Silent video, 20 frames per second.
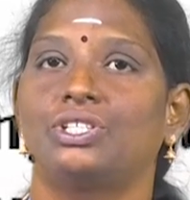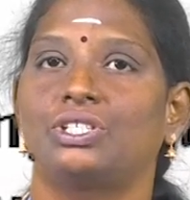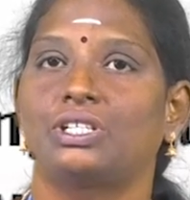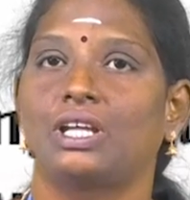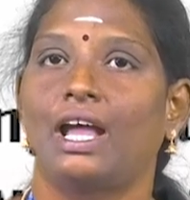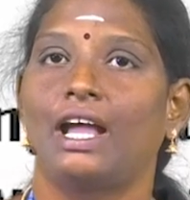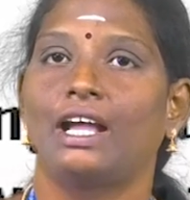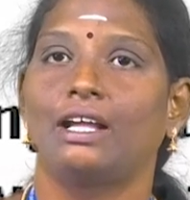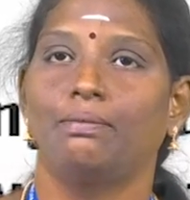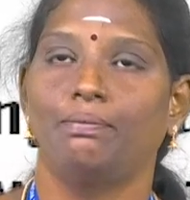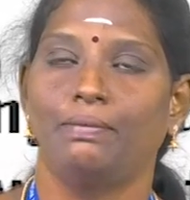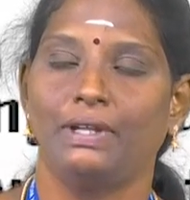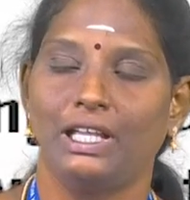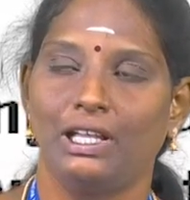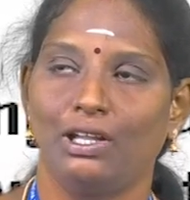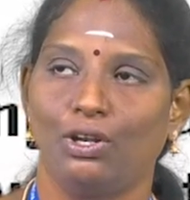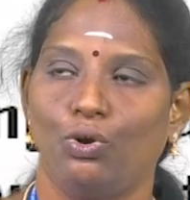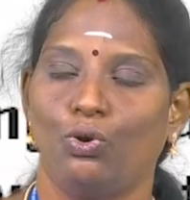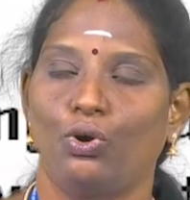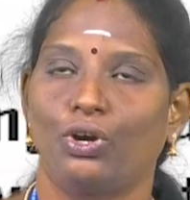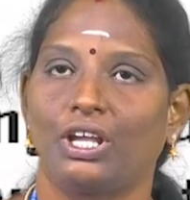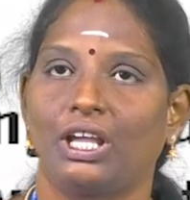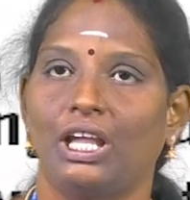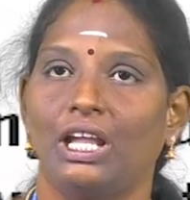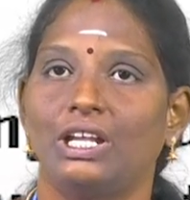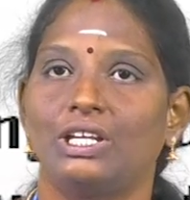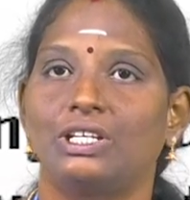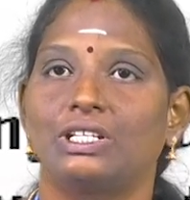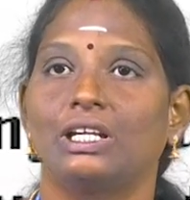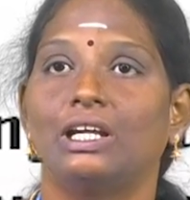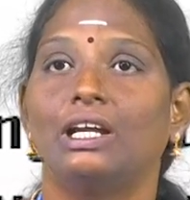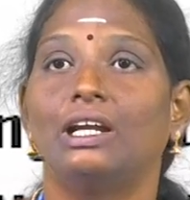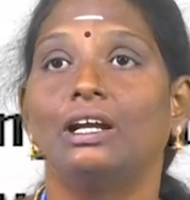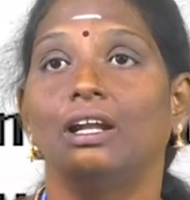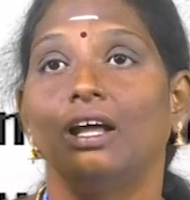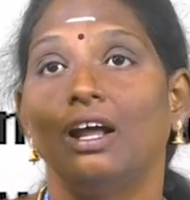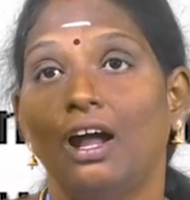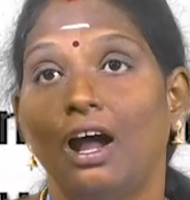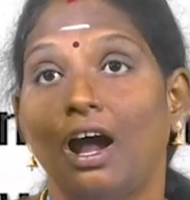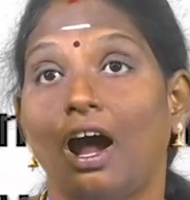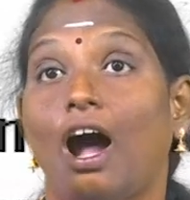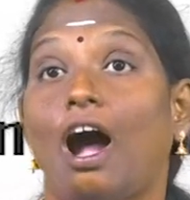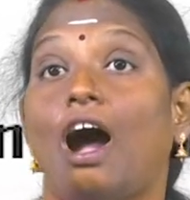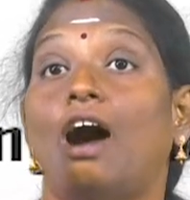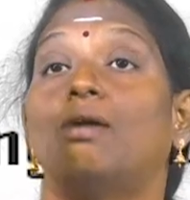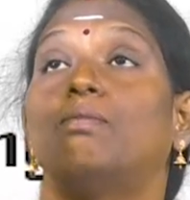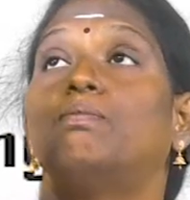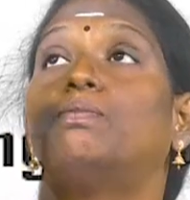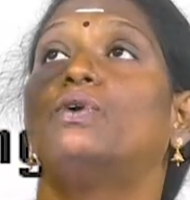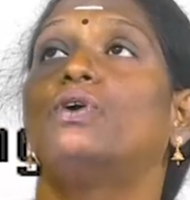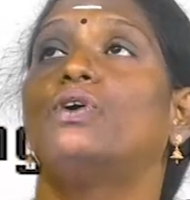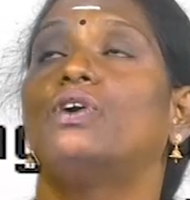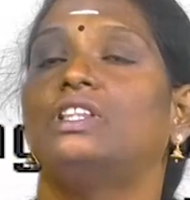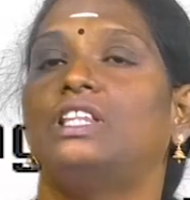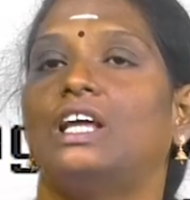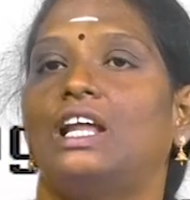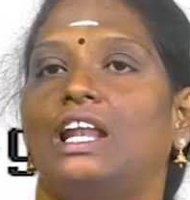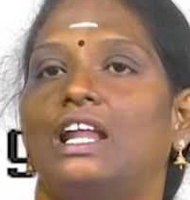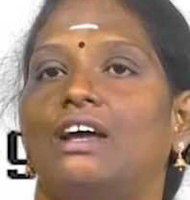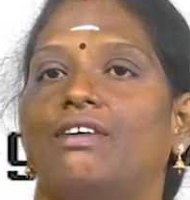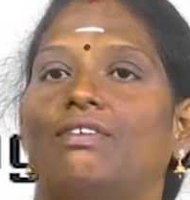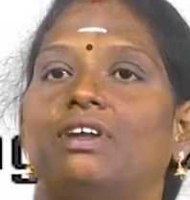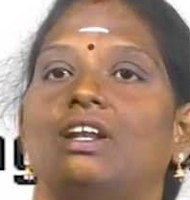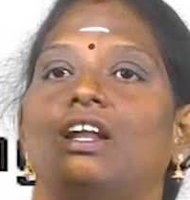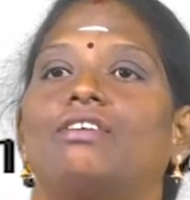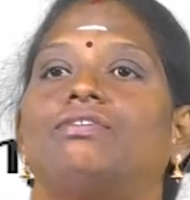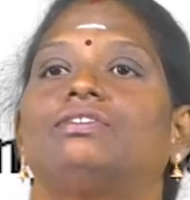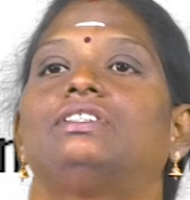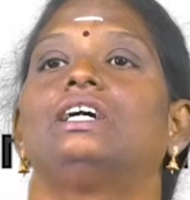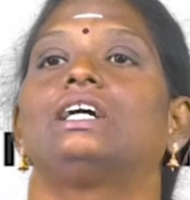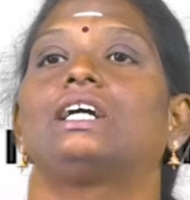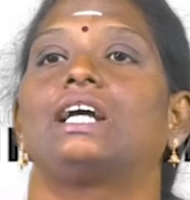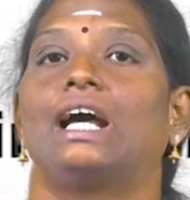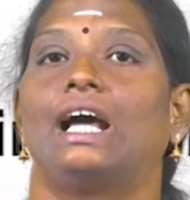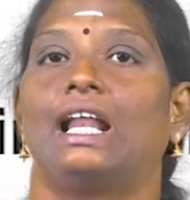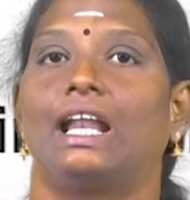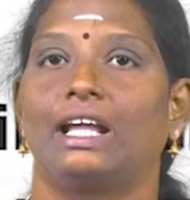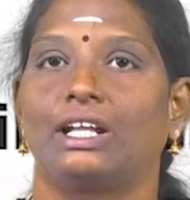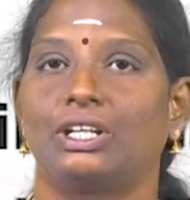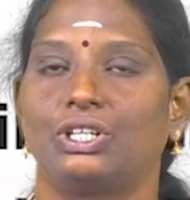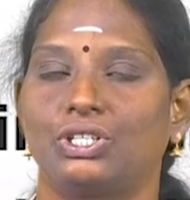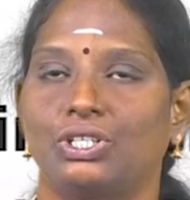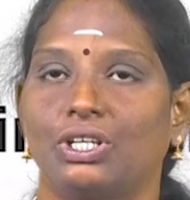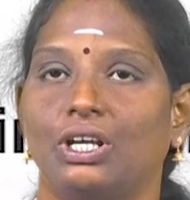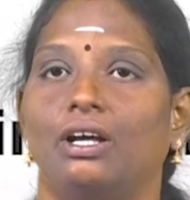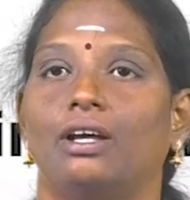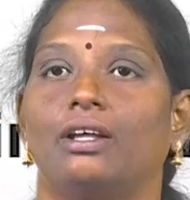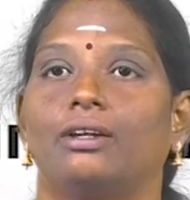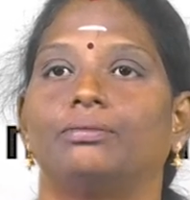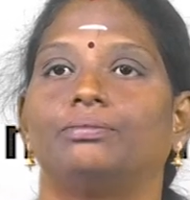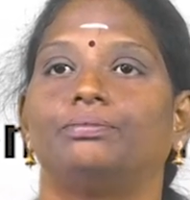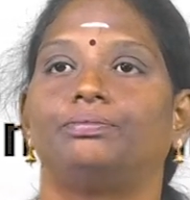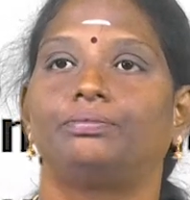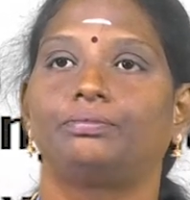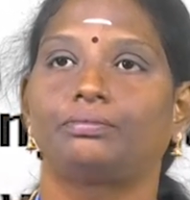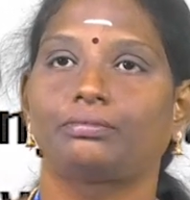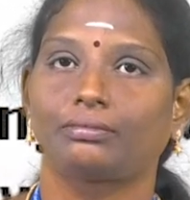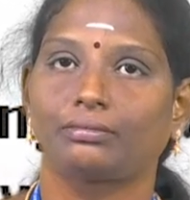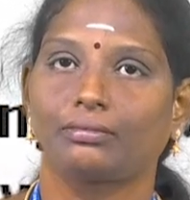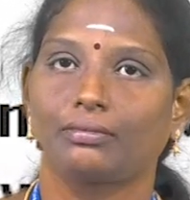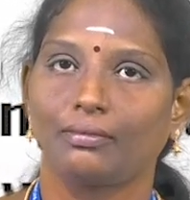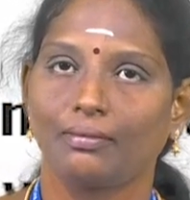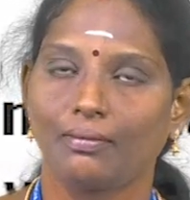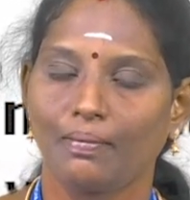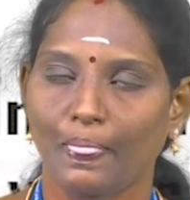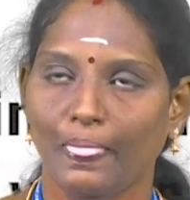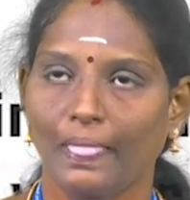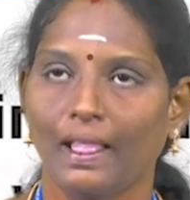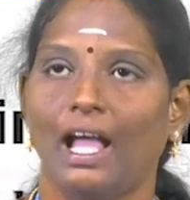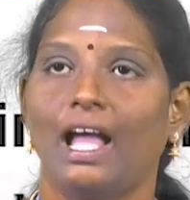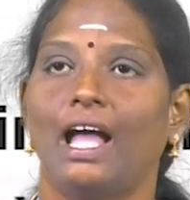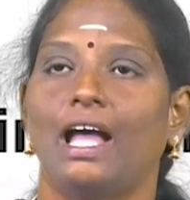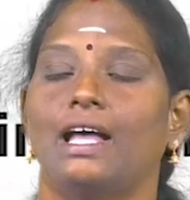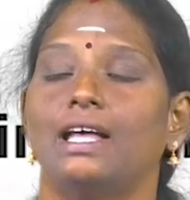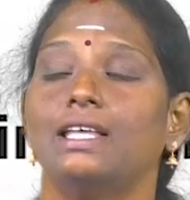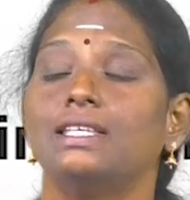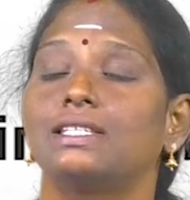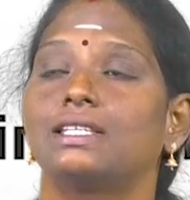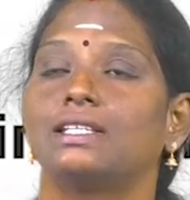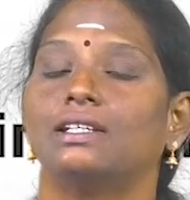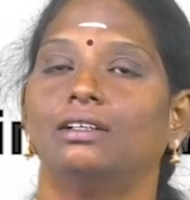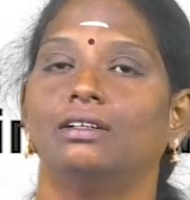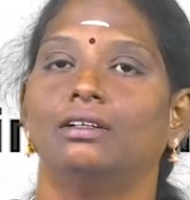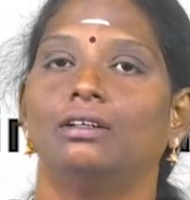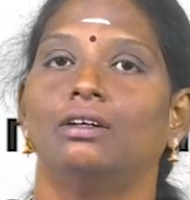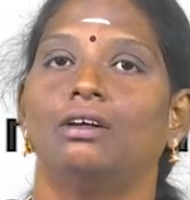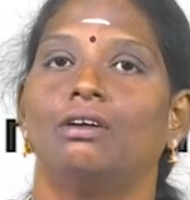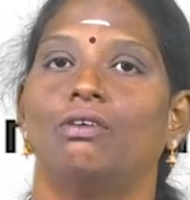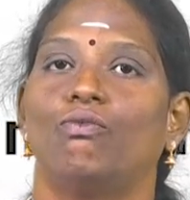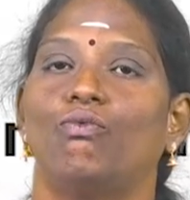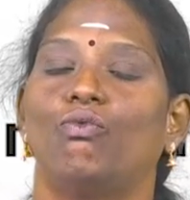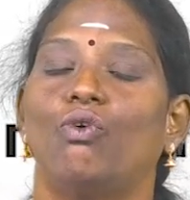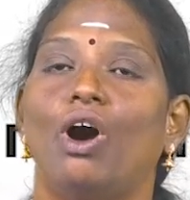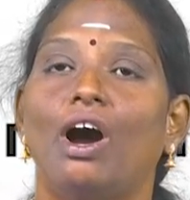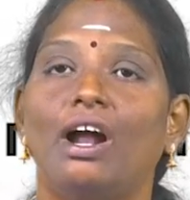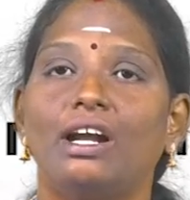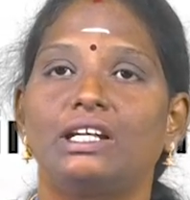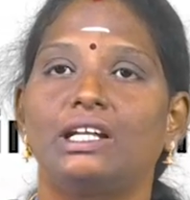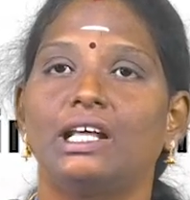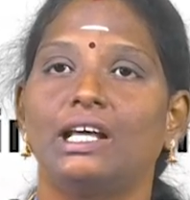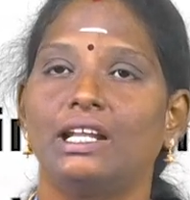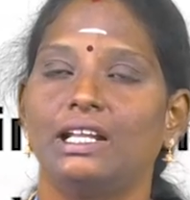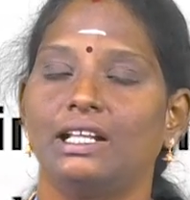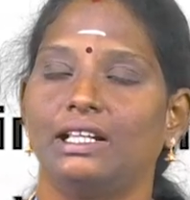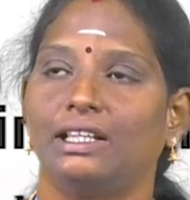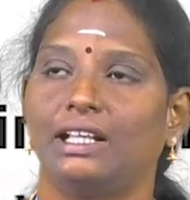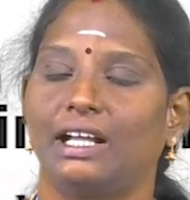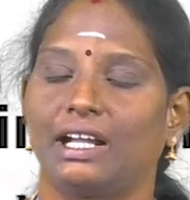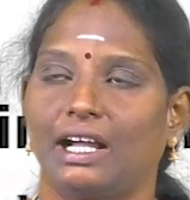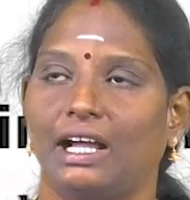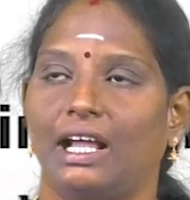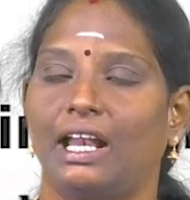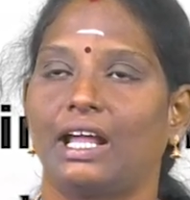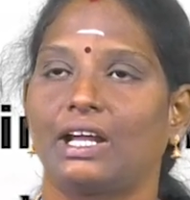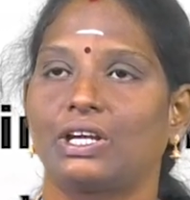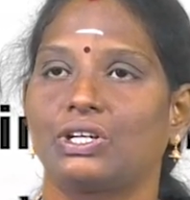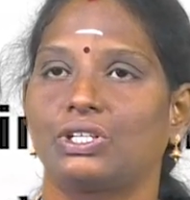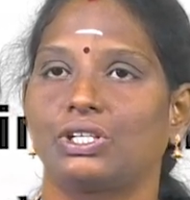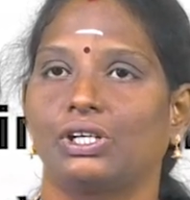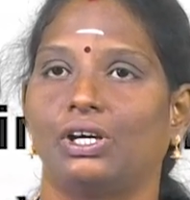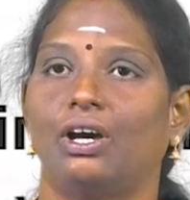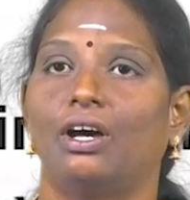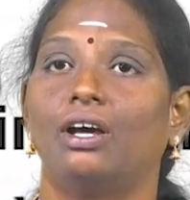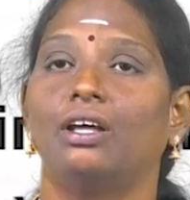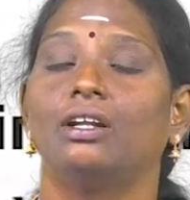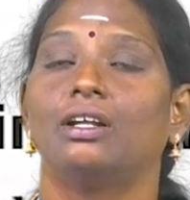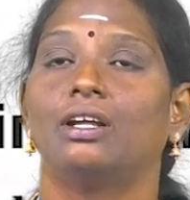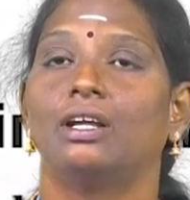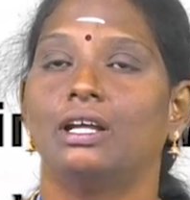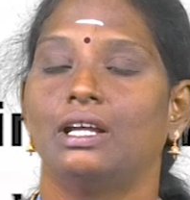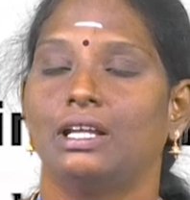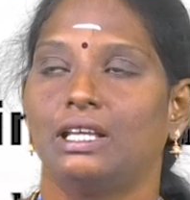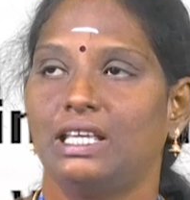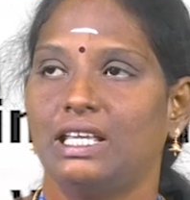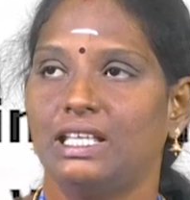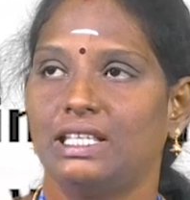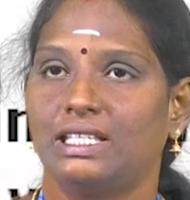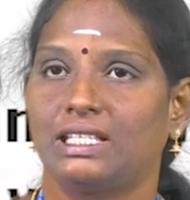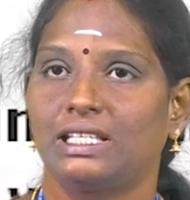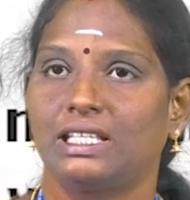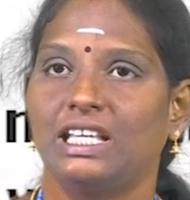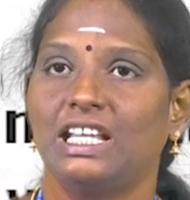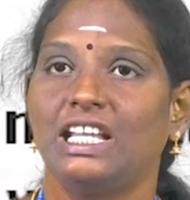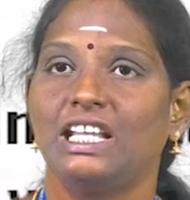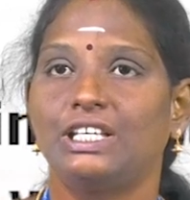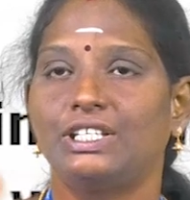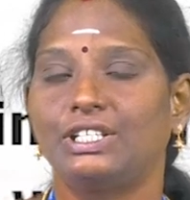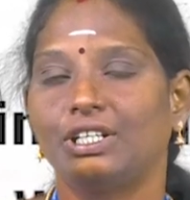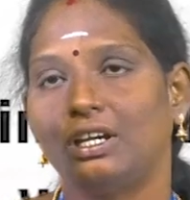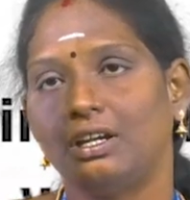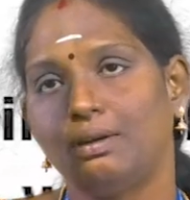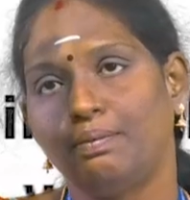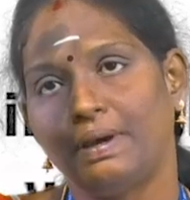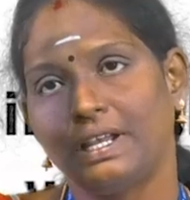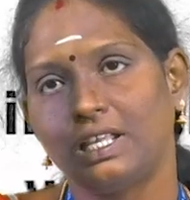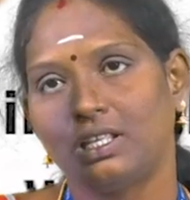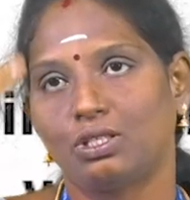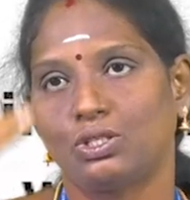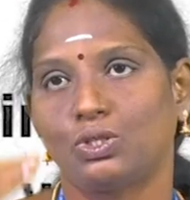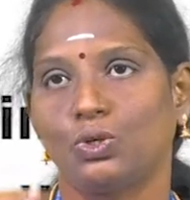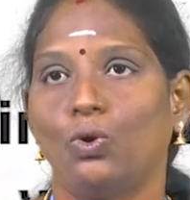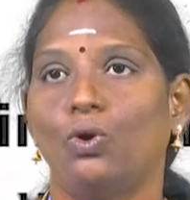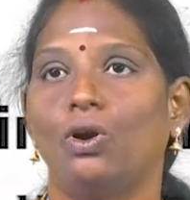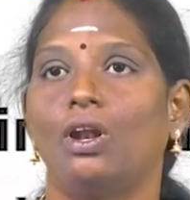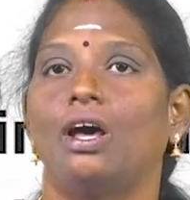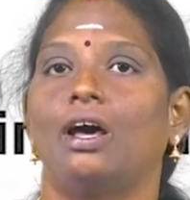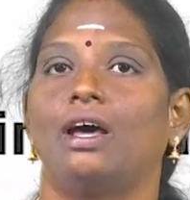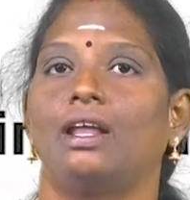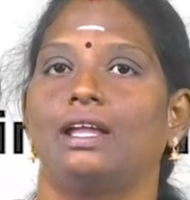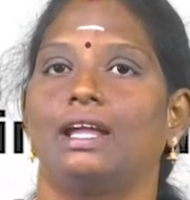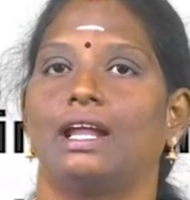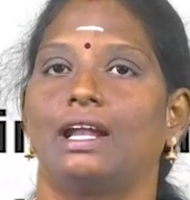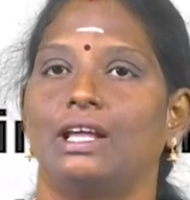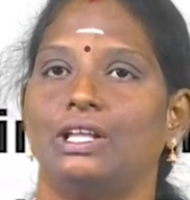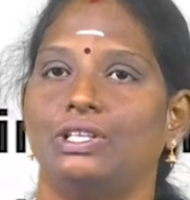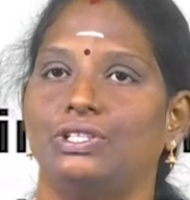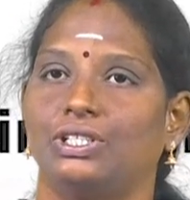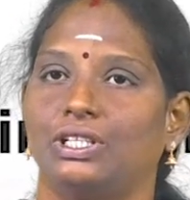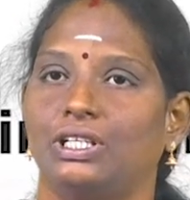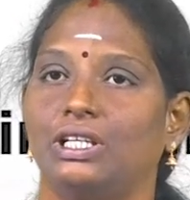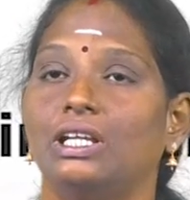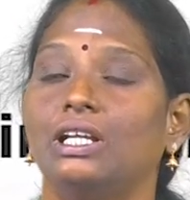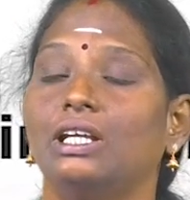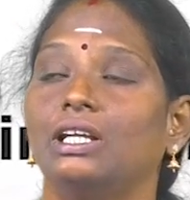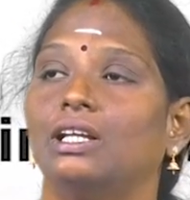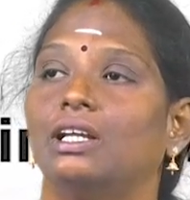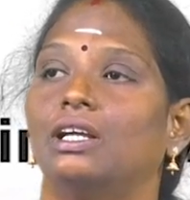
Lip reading: tank being located above the level of the collector. As water in the collector is heated by solar energy,